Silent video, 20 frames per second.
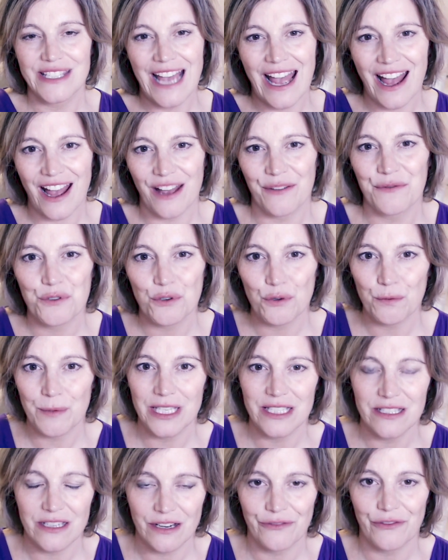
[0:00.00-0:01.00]
have to be
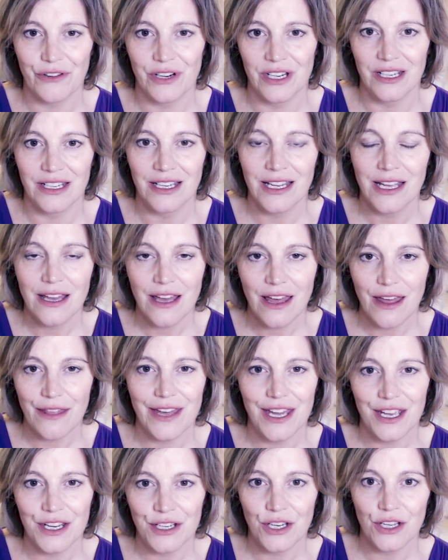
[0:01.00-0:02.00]
different
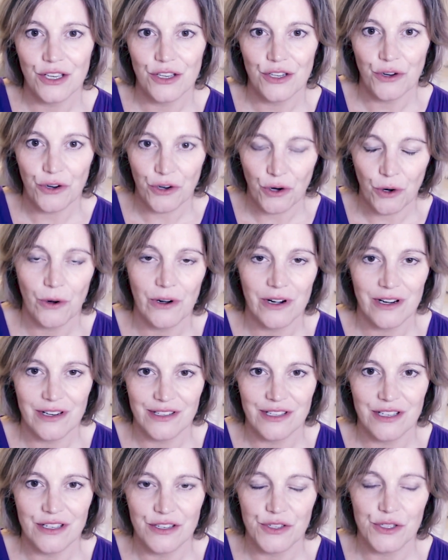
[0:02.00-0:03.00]
than your
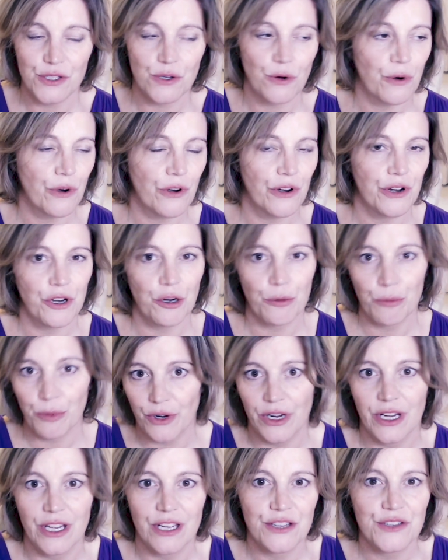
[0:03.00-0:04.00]
choruses or your
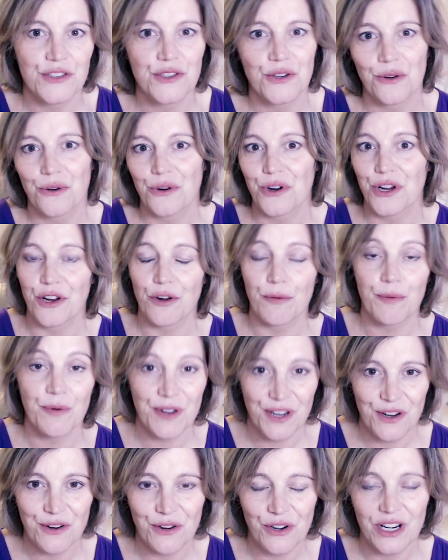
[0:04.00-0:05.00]
bridge or your
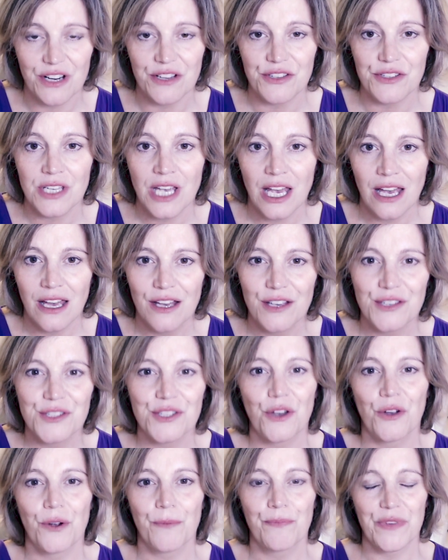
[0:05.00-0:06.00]
pre chorus.
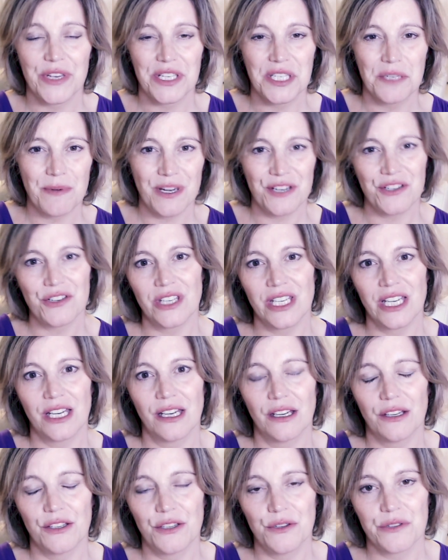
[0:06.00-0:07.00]
So,
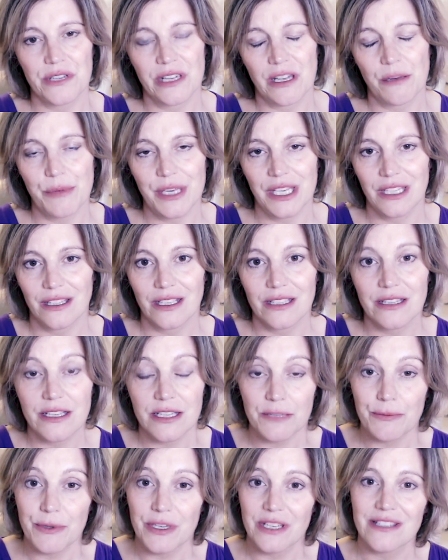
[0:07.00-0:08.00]
especially using a beat like
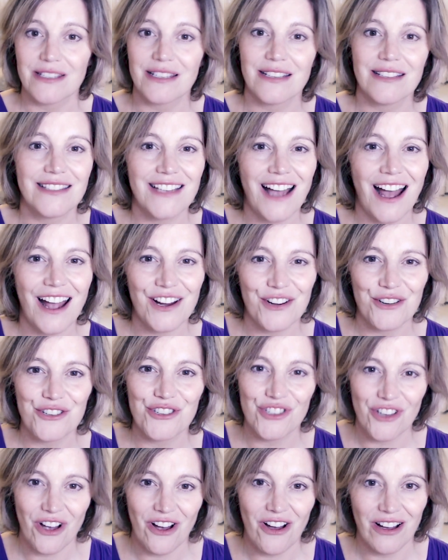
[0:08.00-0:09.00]
this because the entire
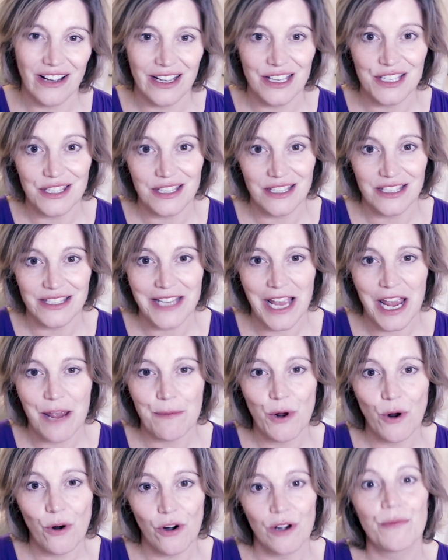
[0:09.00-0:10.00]
song is the same
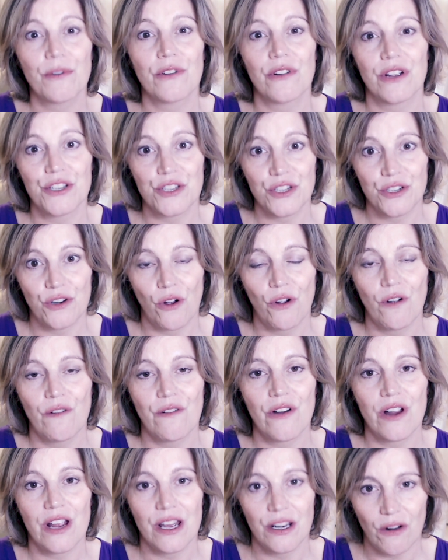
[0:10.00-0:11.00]
chord progression
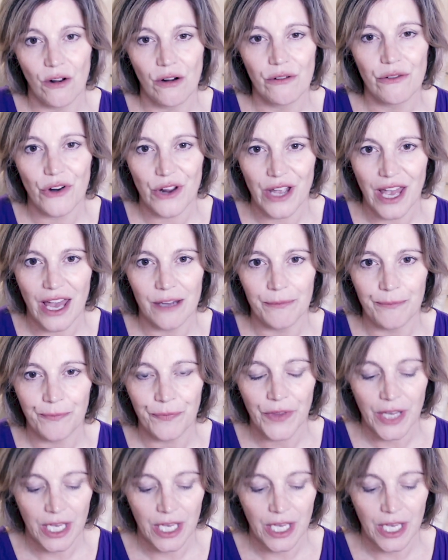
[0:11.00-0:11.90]
over and over again.